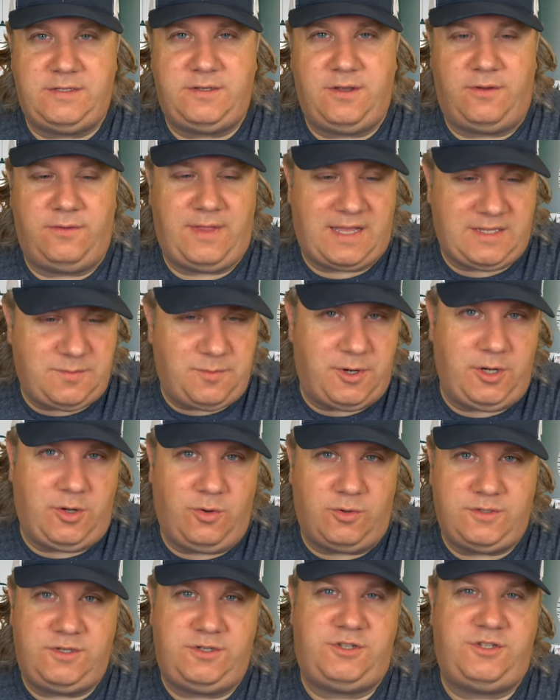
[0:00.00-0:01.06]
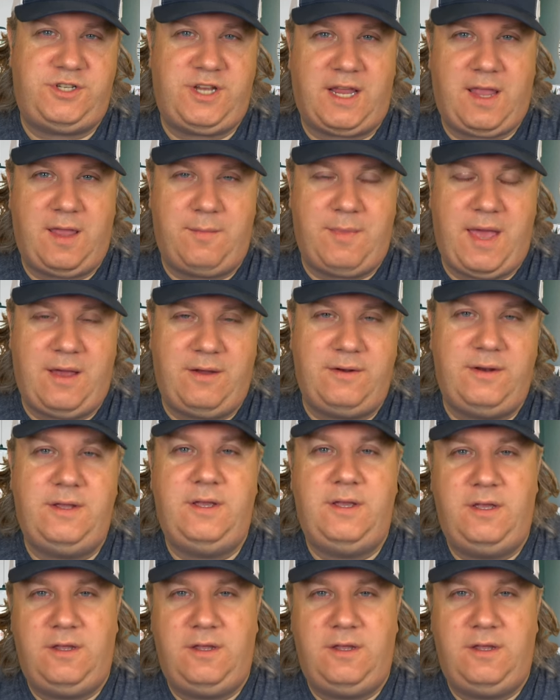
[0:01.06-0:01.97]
So that's pretty cool. So you should check him out.